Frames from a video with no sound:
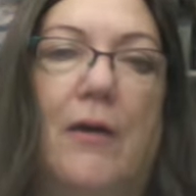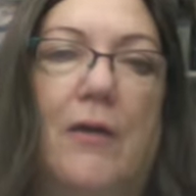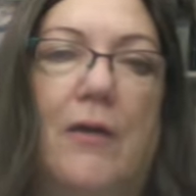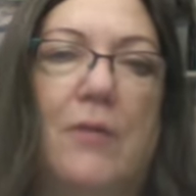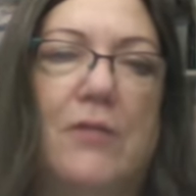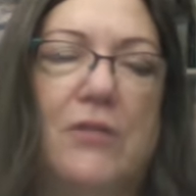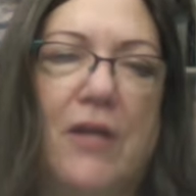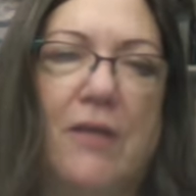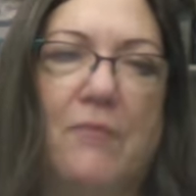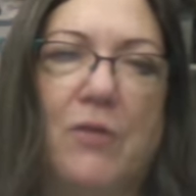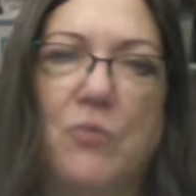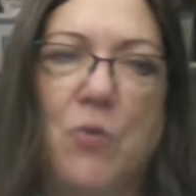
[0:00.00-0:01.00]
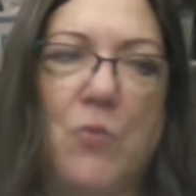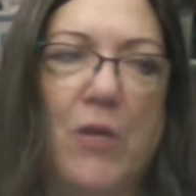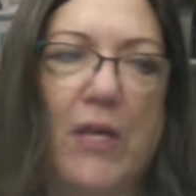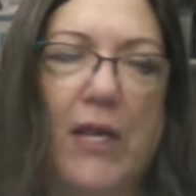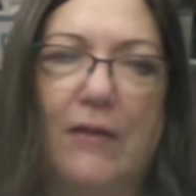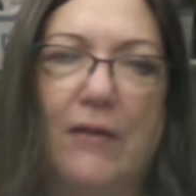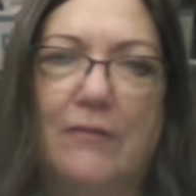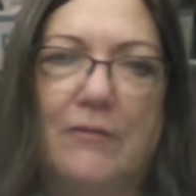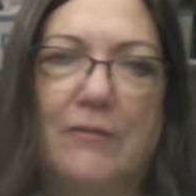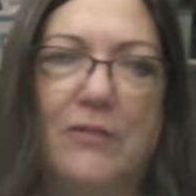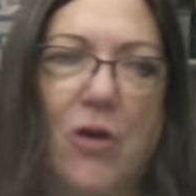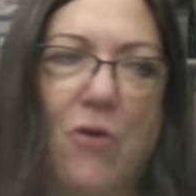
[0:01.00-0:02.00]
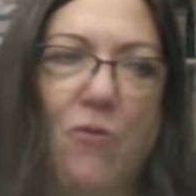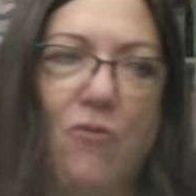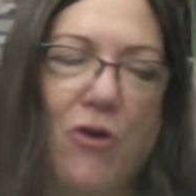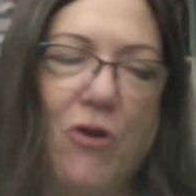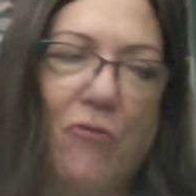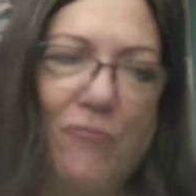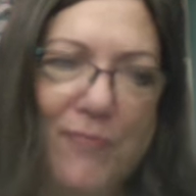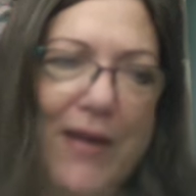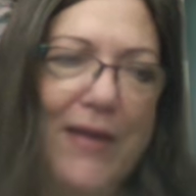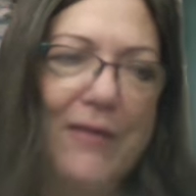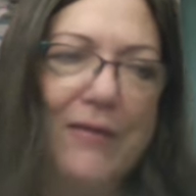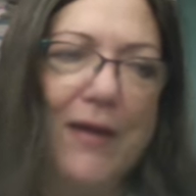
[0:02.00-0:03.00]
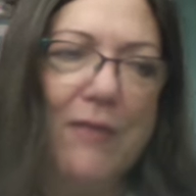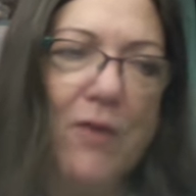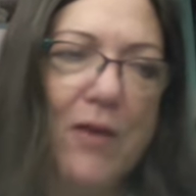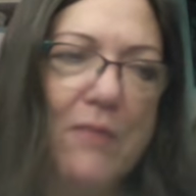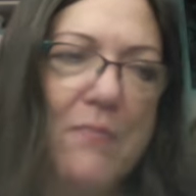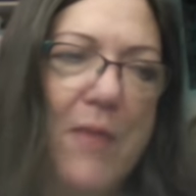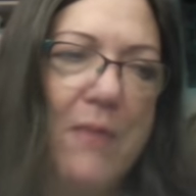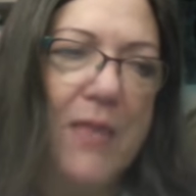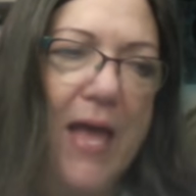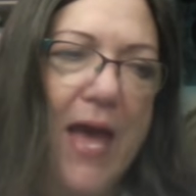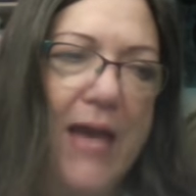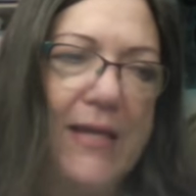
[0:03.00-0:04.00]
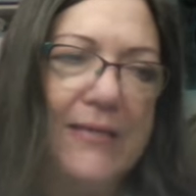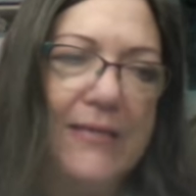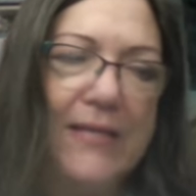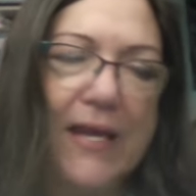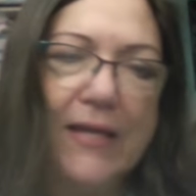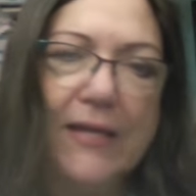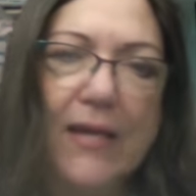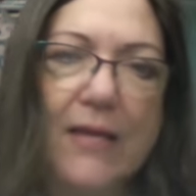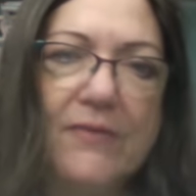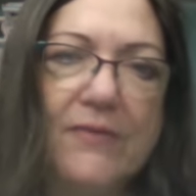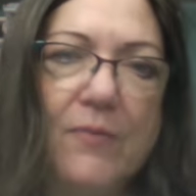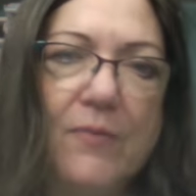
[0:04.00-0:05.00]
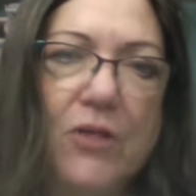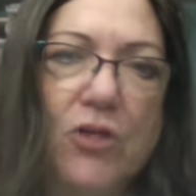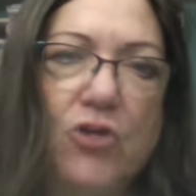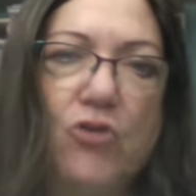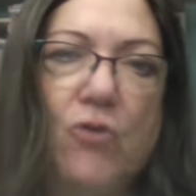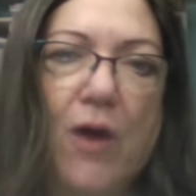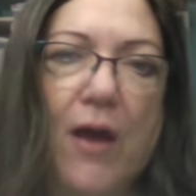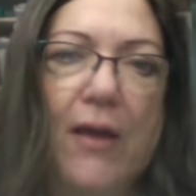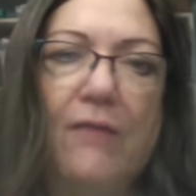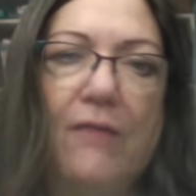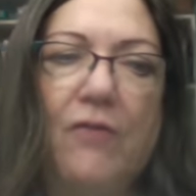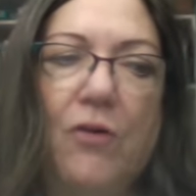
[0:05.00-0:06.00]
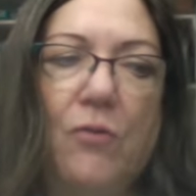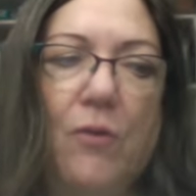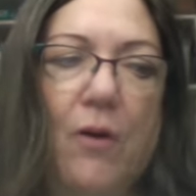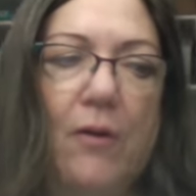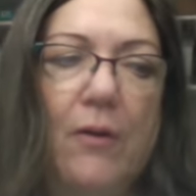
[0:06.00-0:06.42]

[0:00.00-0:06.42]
it's going to have much more meaning. So, you know, I recommend that as a technique, as something to try if you are